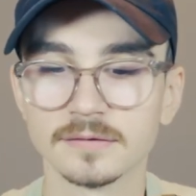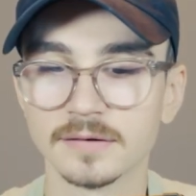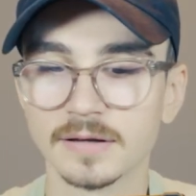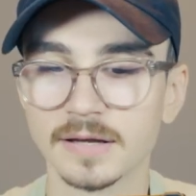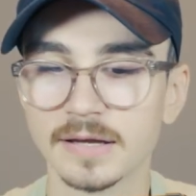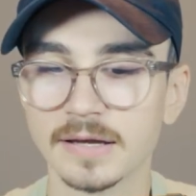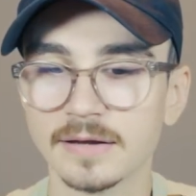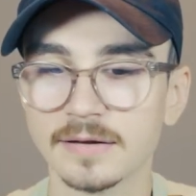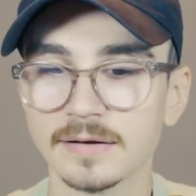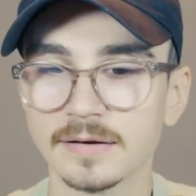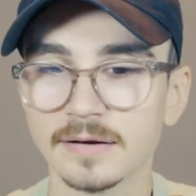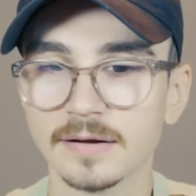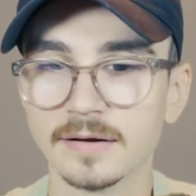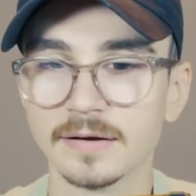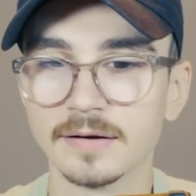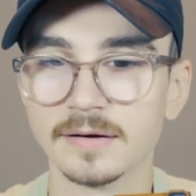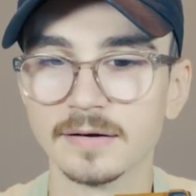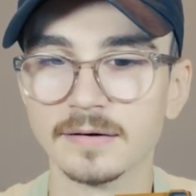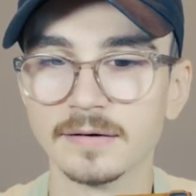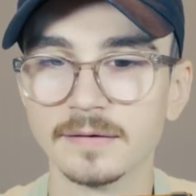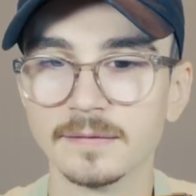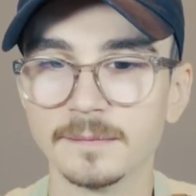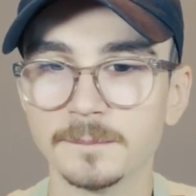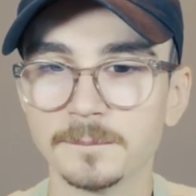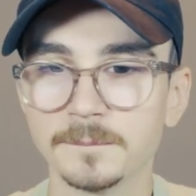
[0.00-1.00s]

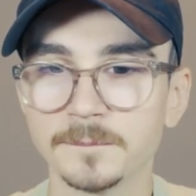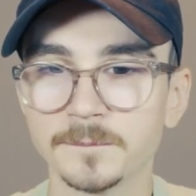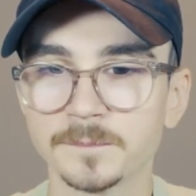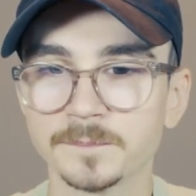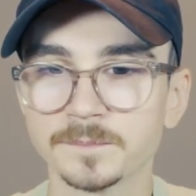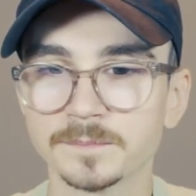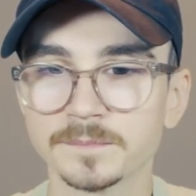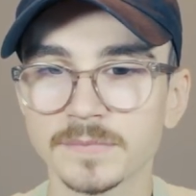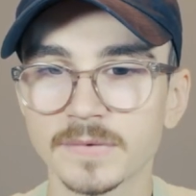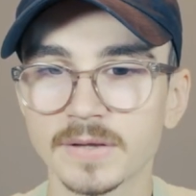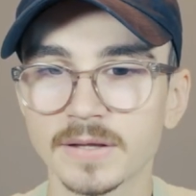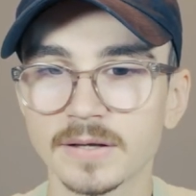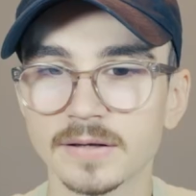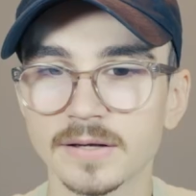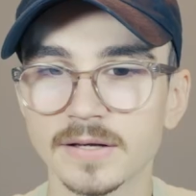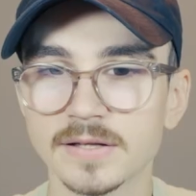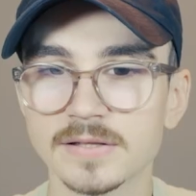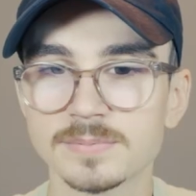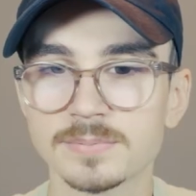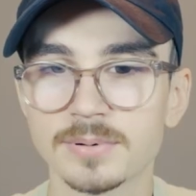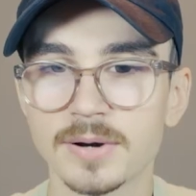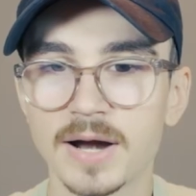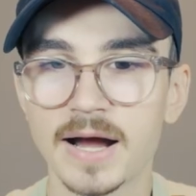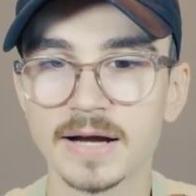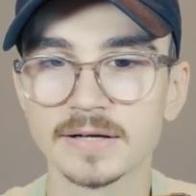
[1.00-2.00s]
And
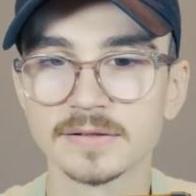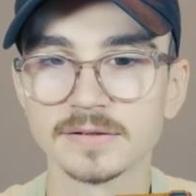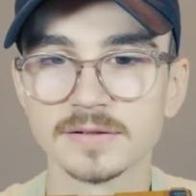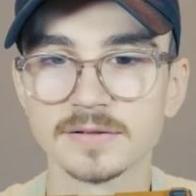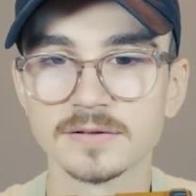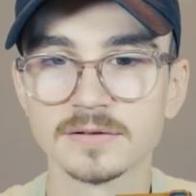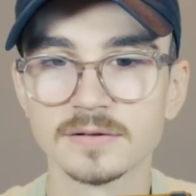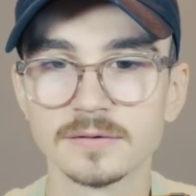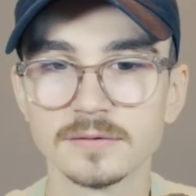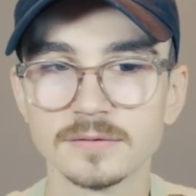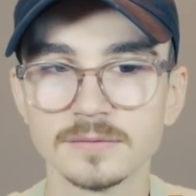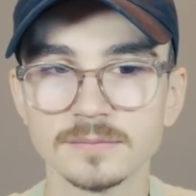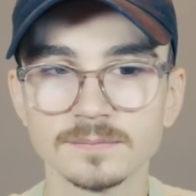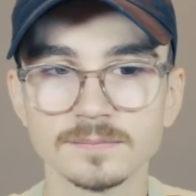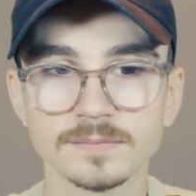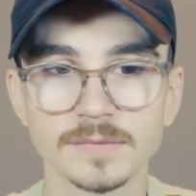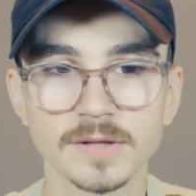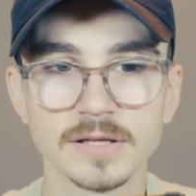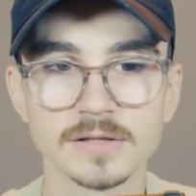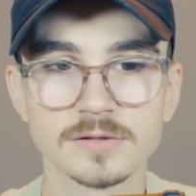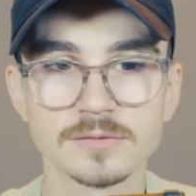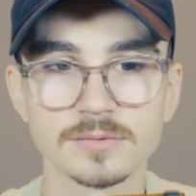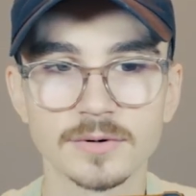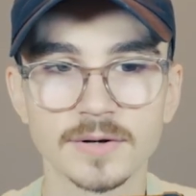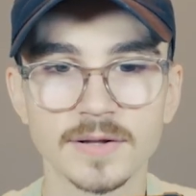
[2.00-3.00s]
it's practical,
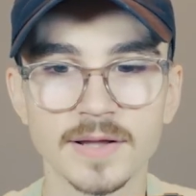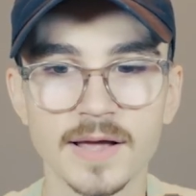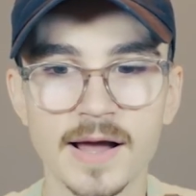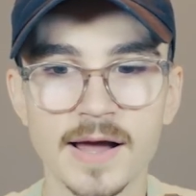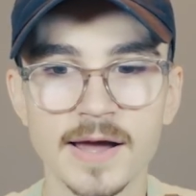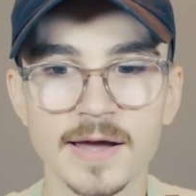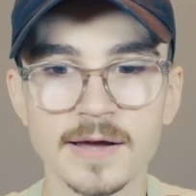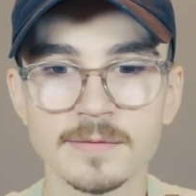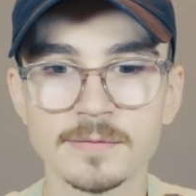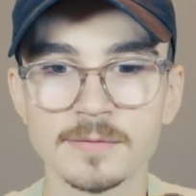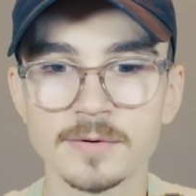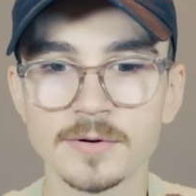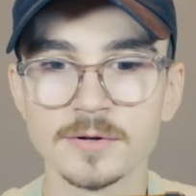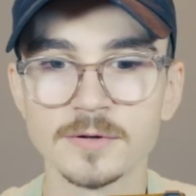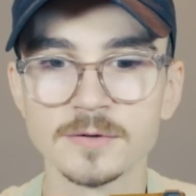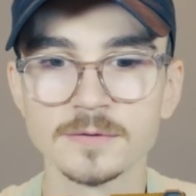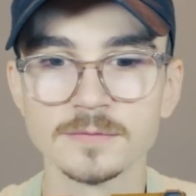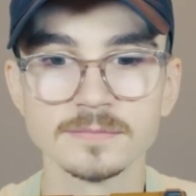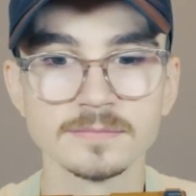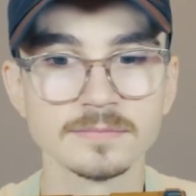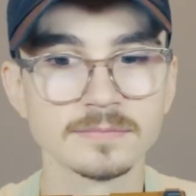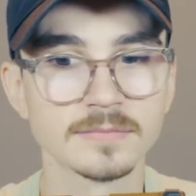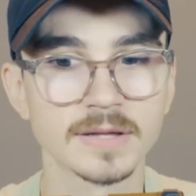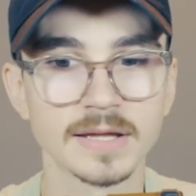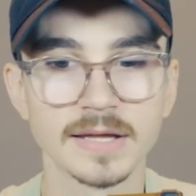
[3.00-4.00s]
it's
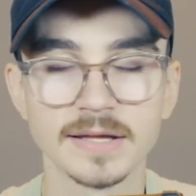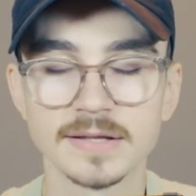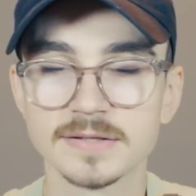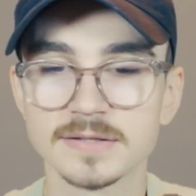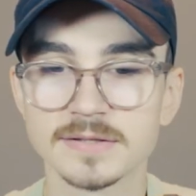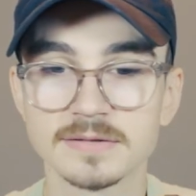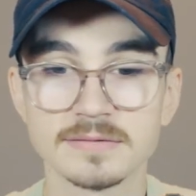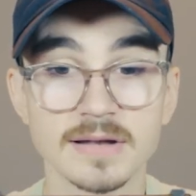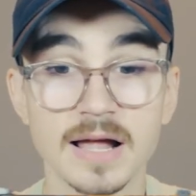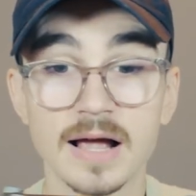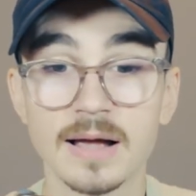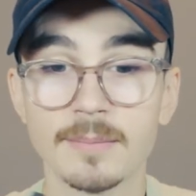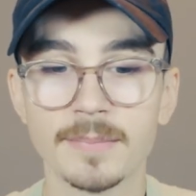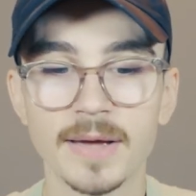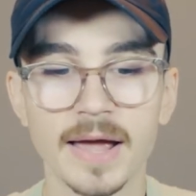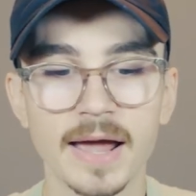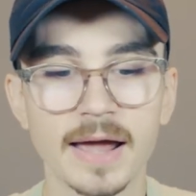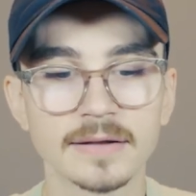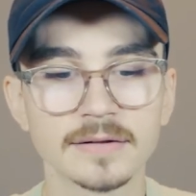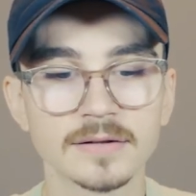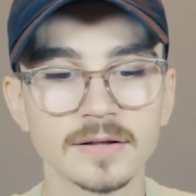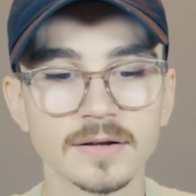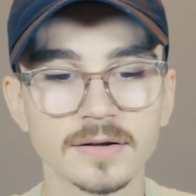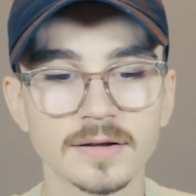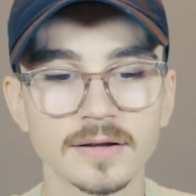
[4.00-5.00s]
reliable, it's not
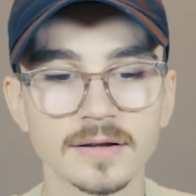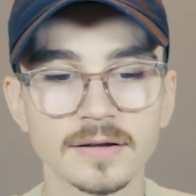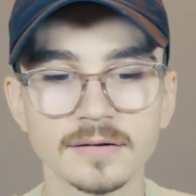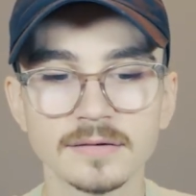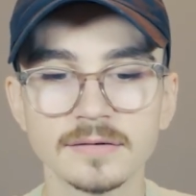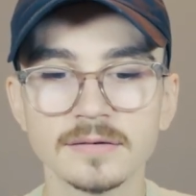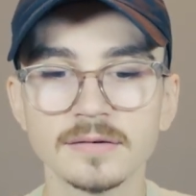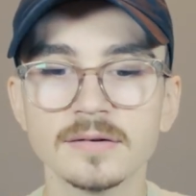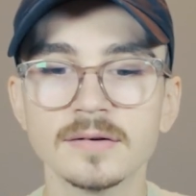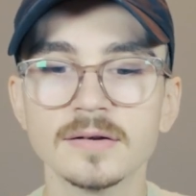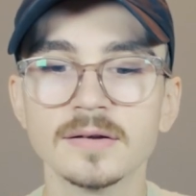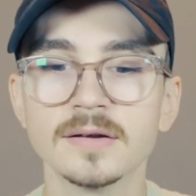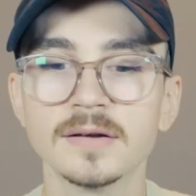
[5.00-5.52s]
bad looking.